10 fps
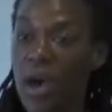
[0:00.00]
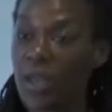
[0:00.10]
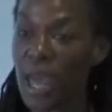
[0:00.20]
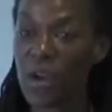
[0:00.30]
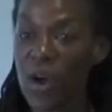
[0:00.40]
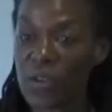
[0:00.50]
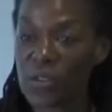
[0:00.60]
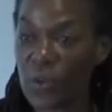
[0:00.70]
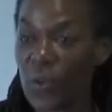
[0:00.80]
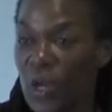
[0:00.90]
And, and
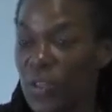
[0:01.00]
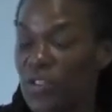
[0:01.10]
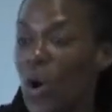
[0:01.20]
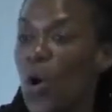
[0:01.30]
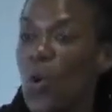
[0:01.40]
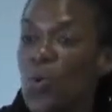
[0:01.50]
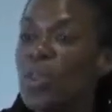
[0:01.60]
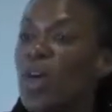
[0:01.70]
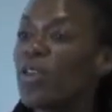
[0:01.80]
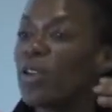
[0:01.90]
also, there's a whole
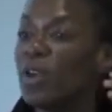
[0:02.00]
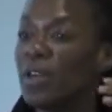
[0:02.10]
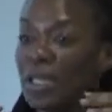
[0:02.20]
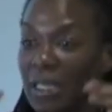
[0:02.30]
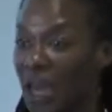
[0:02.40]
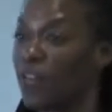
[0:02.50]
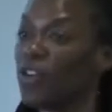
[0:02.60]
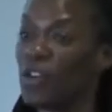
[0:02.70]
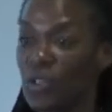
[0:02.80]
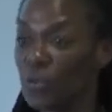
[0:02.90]
nother
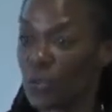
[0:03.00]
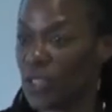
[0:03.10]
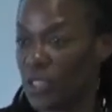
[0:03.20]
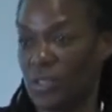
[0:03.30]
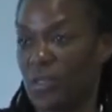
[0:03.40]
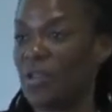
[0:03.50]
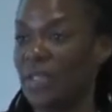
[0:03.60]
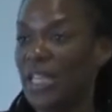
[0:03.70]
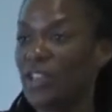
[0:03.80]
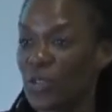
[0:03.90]
level, which is
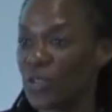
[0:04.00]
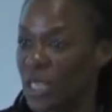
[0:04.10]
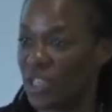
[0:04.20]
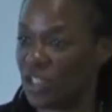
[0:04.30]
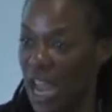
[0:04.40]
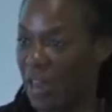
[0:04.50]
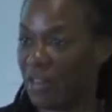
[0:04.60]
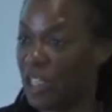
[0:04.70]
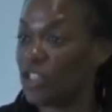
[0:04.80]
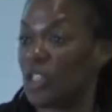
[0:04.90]
called intersectionality.